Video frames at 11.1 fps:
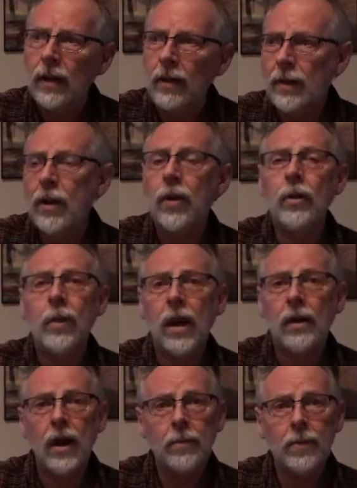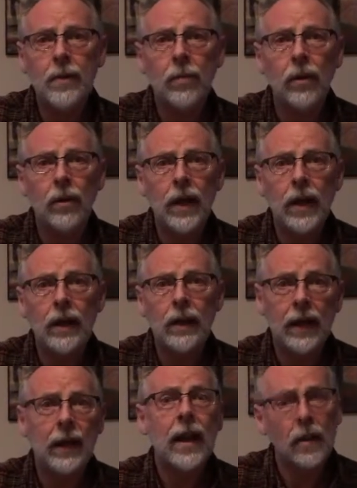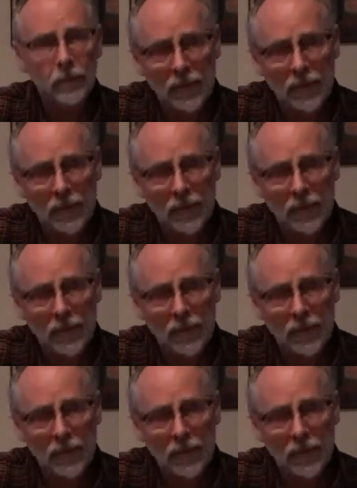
can be heard by a lot of people, and it can help